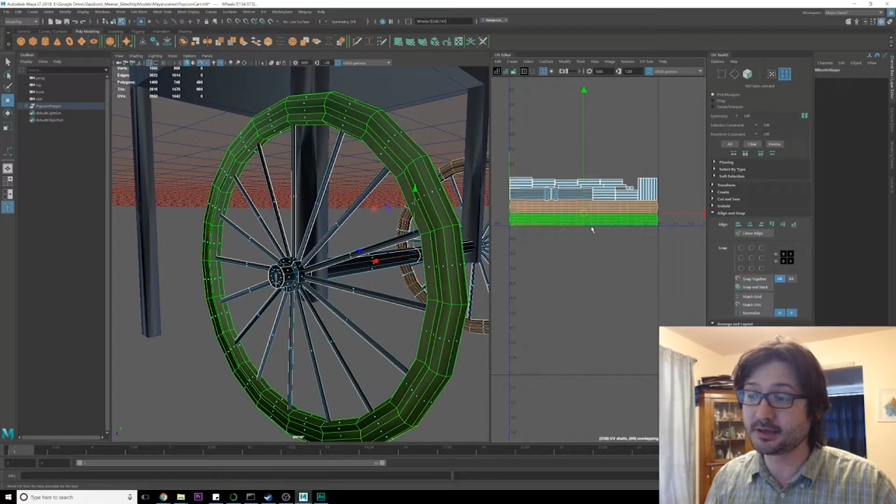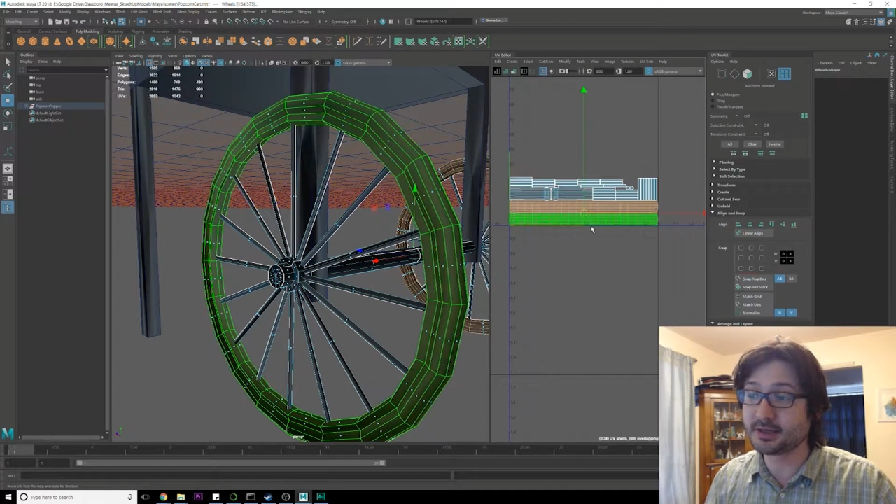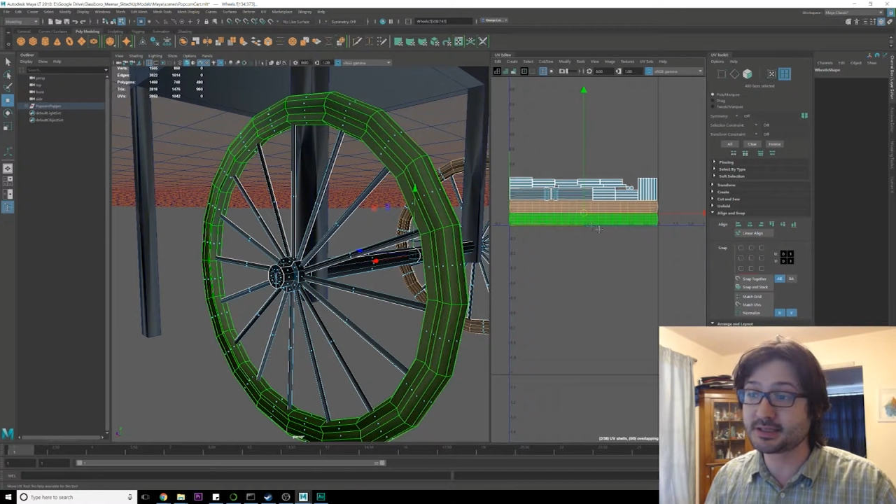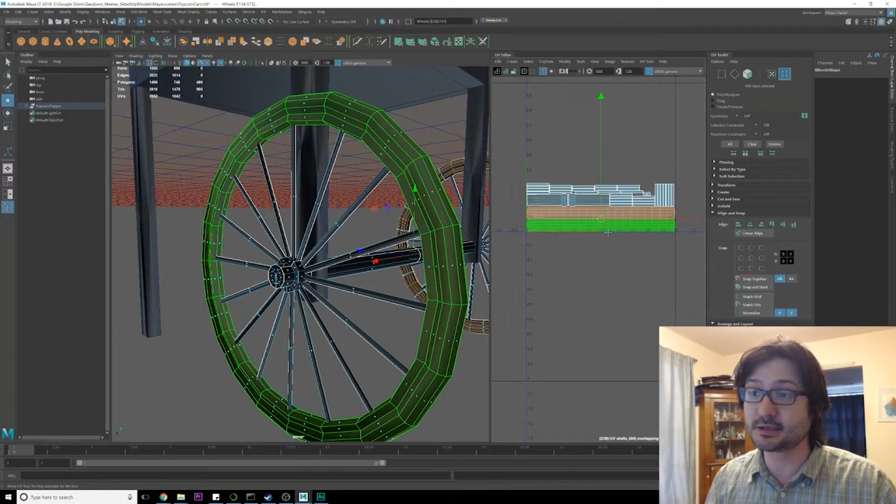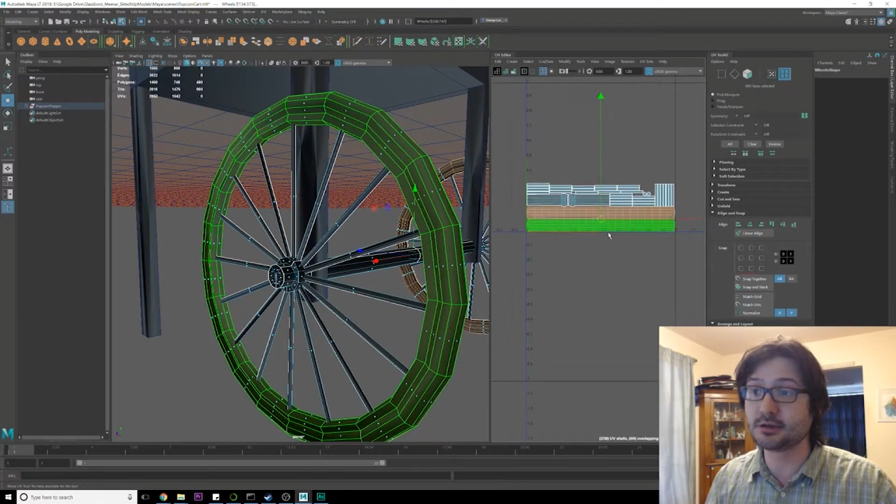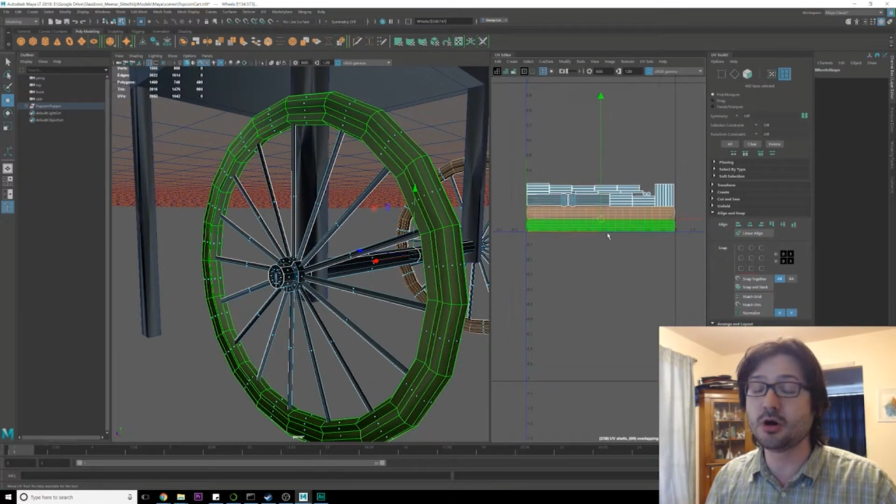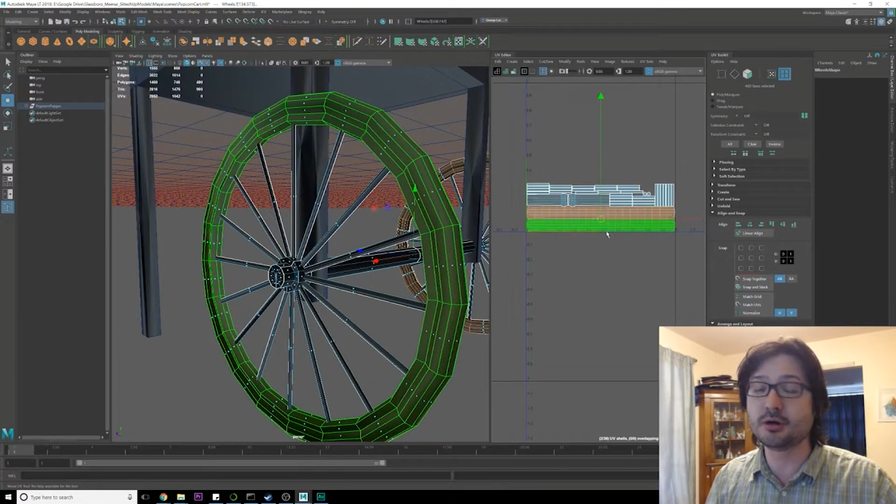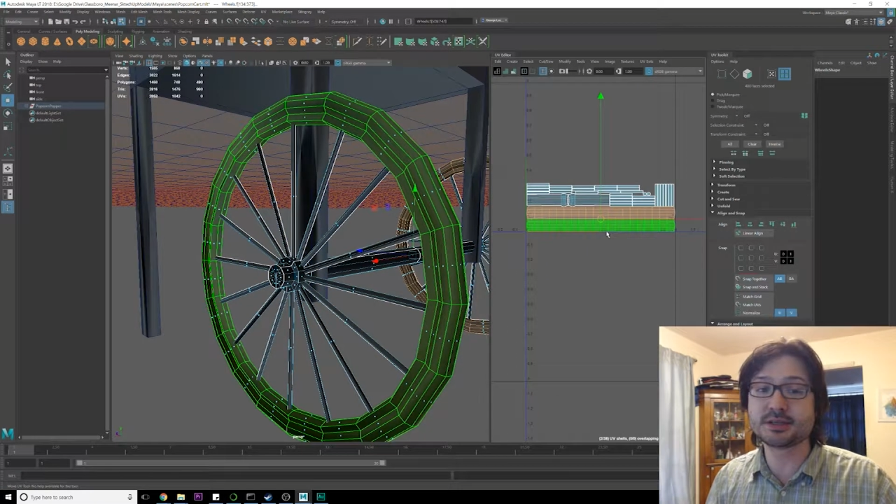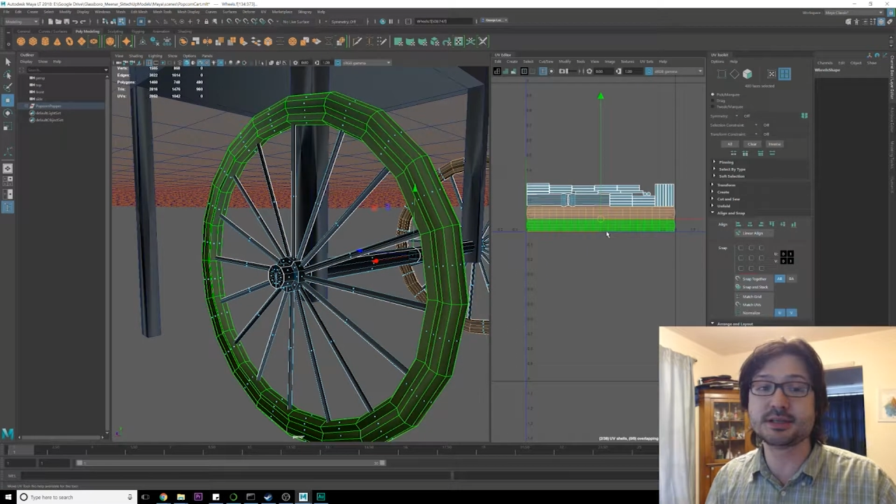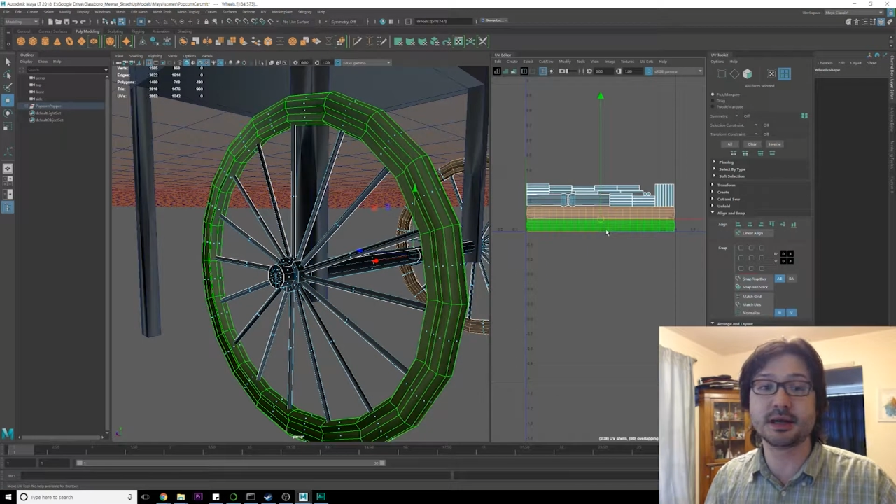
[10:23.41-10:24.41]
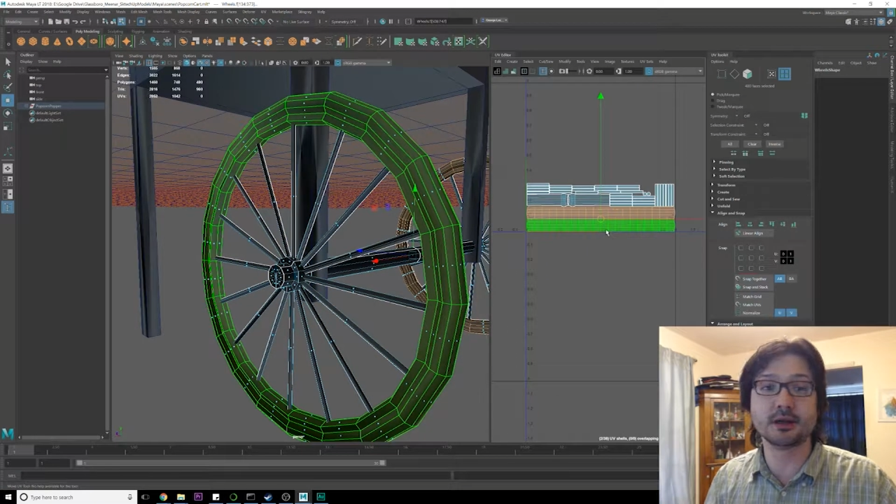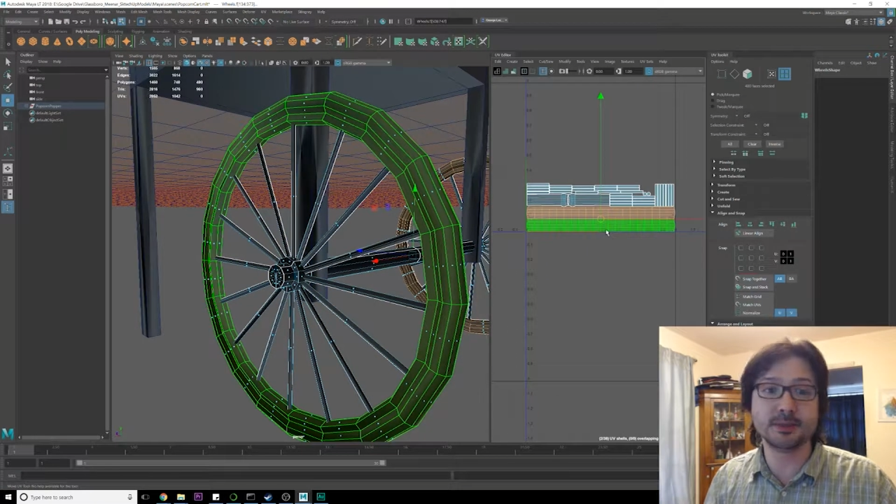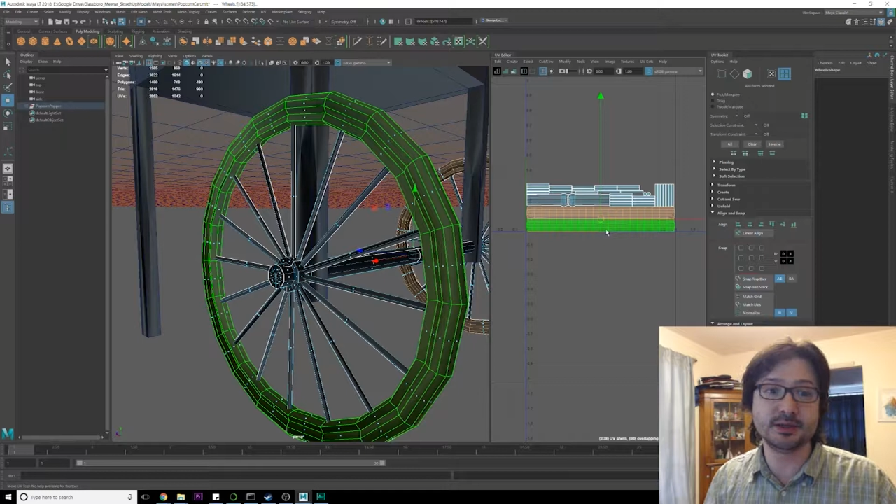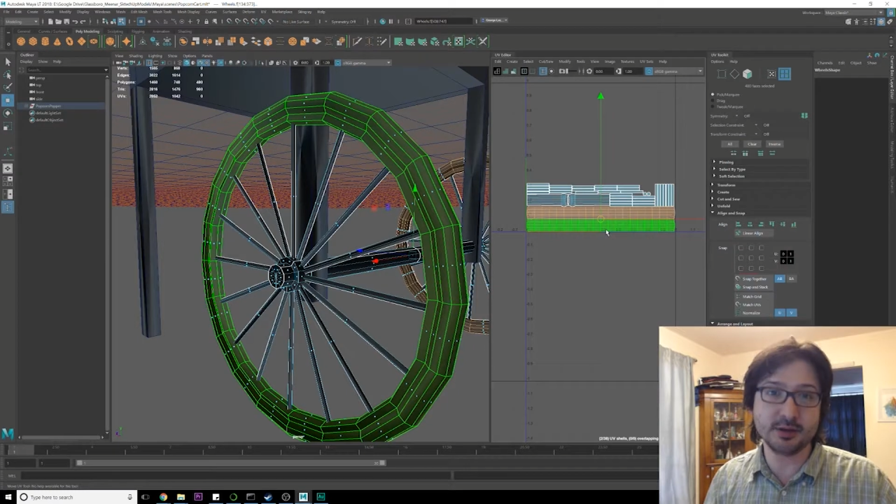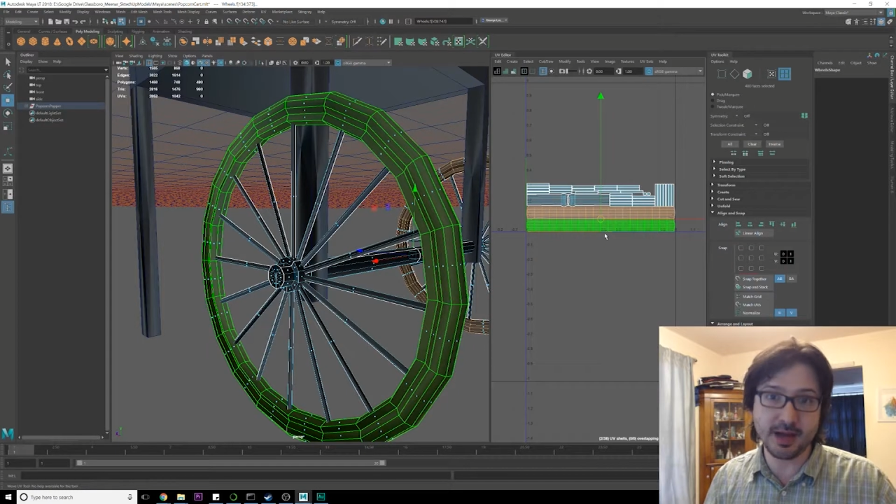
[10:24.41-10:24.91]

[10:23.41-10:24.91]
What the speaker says: It's the longest element you